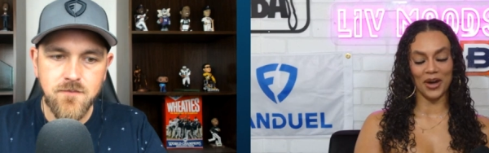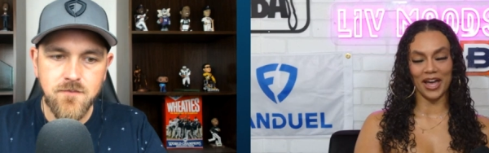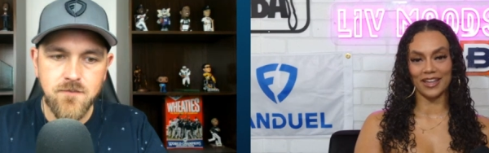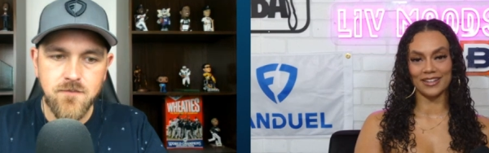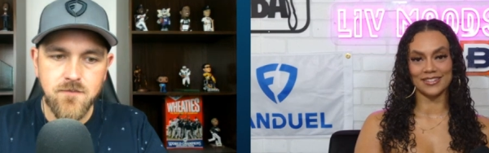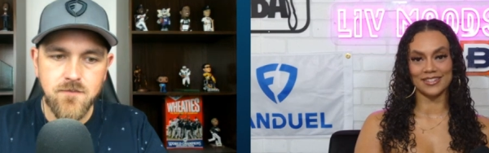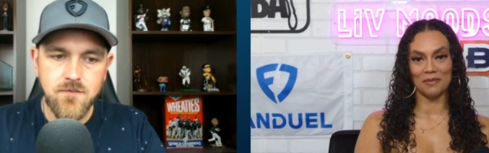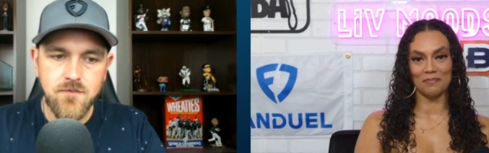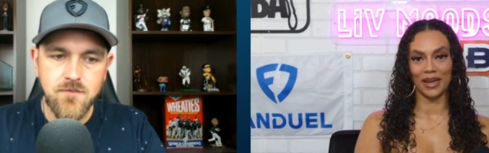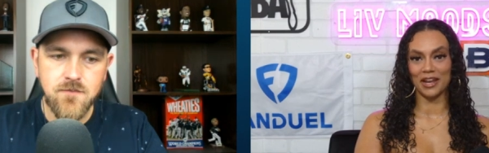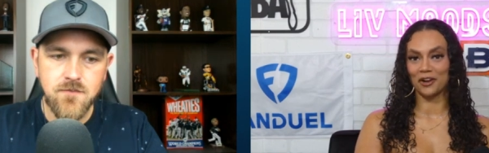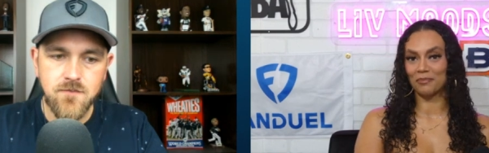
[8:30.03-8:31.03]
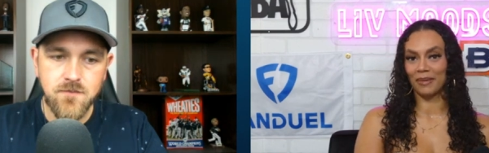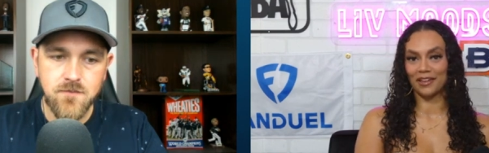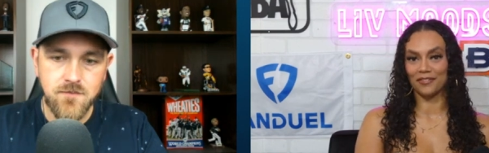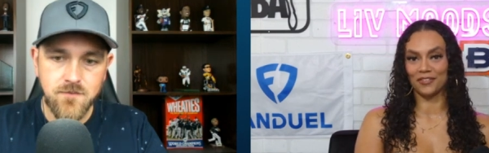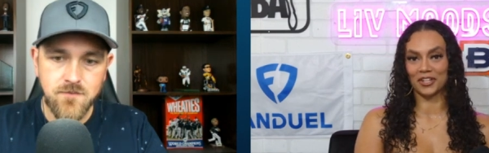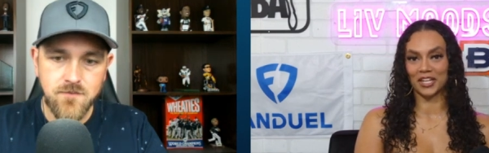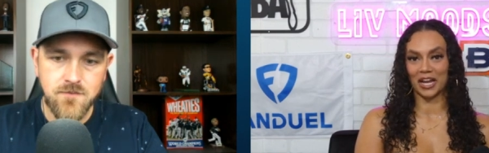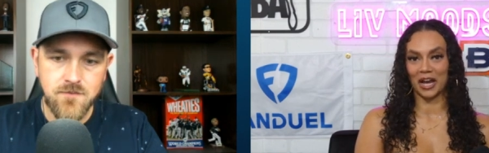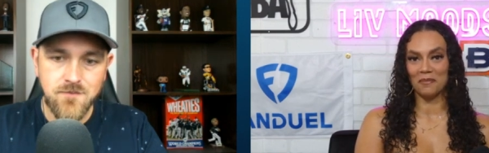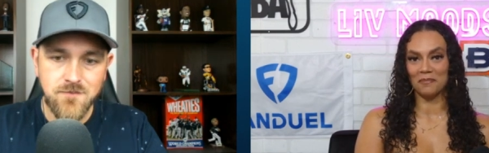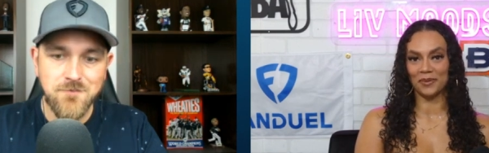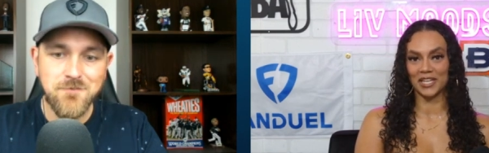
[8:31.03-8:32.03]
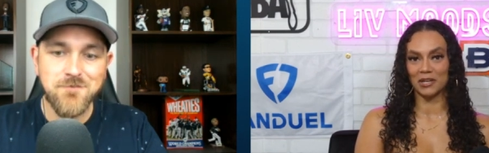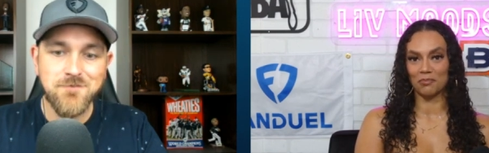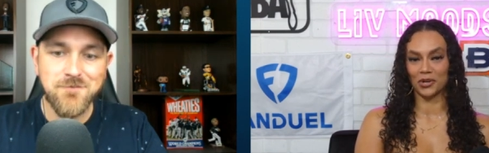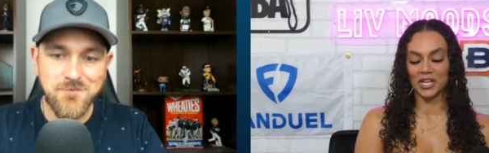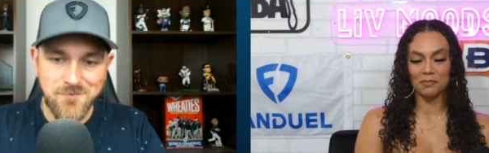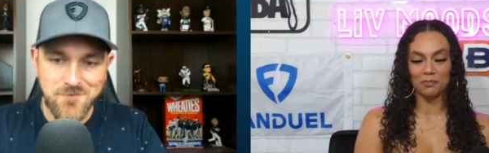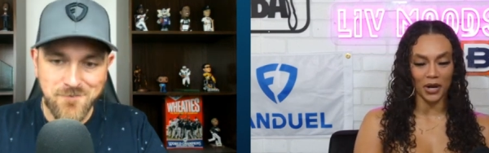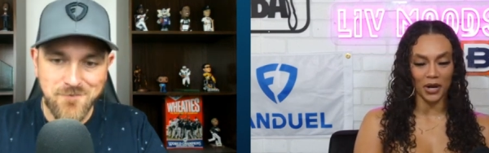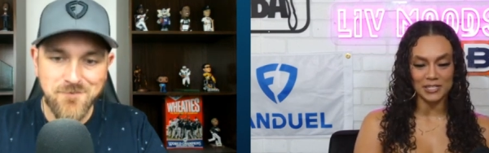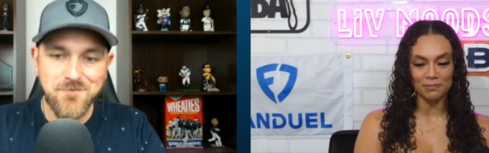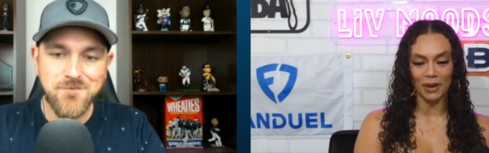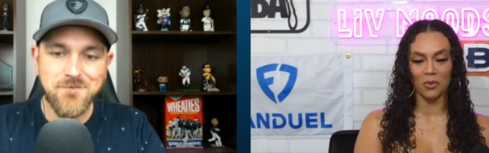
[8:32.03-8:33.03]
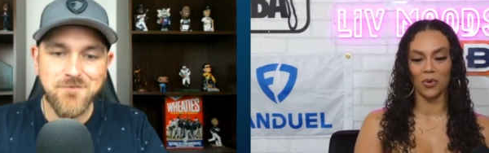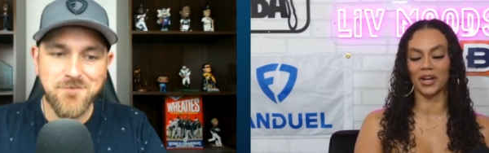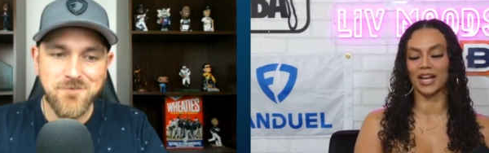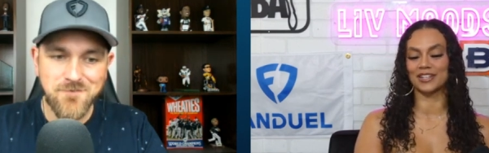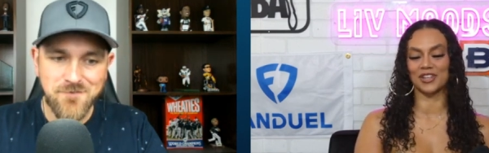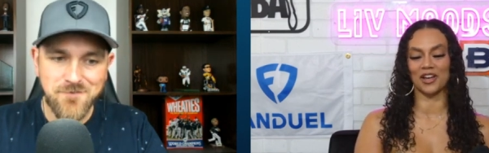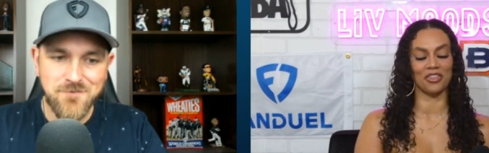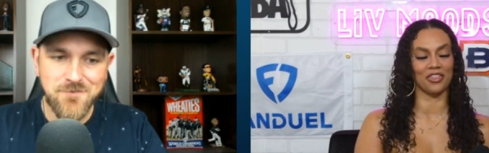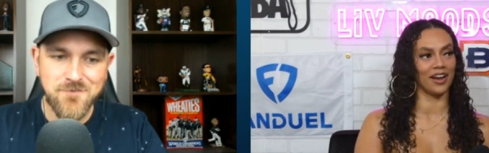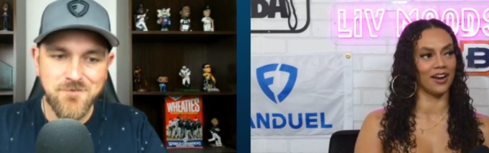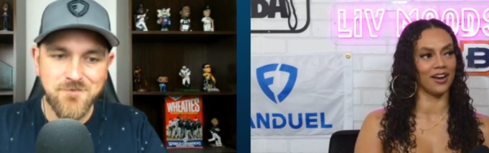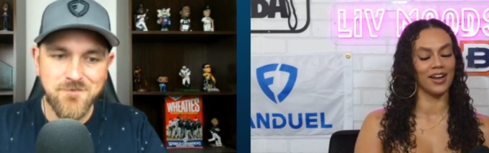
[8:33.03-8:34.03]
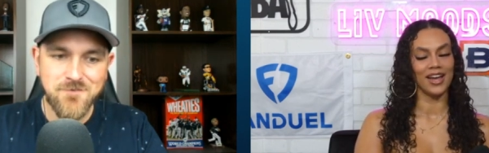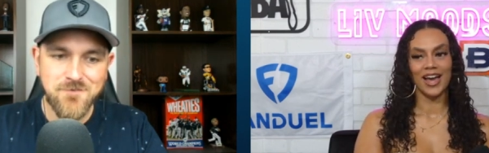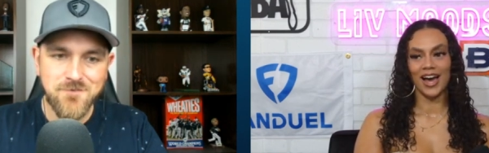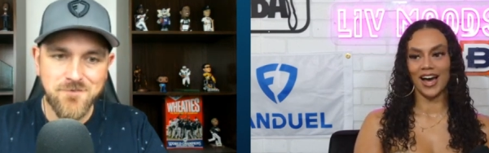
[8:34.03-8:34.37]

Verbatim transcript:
Speaker 1: ahead and say Baker Mayfield and company. Pretty impressed by what I saw there.